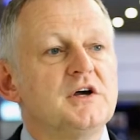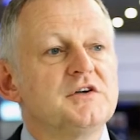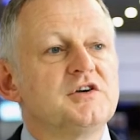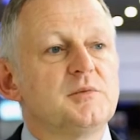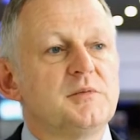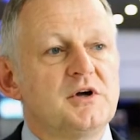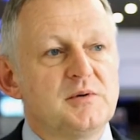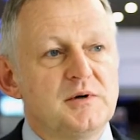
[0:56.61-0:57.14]

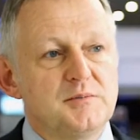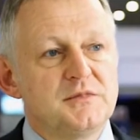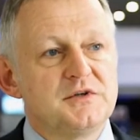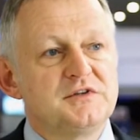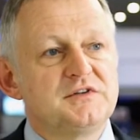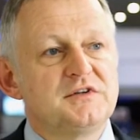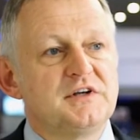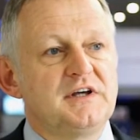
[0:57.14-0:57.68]
some
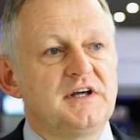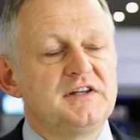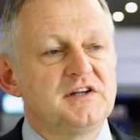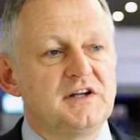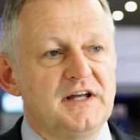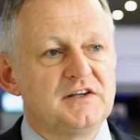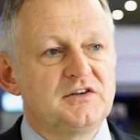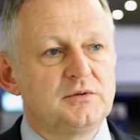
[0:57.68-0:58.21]
equipment in
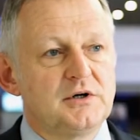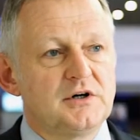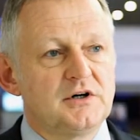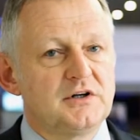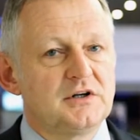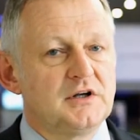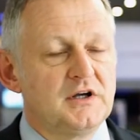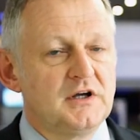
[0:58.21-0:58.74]
the network.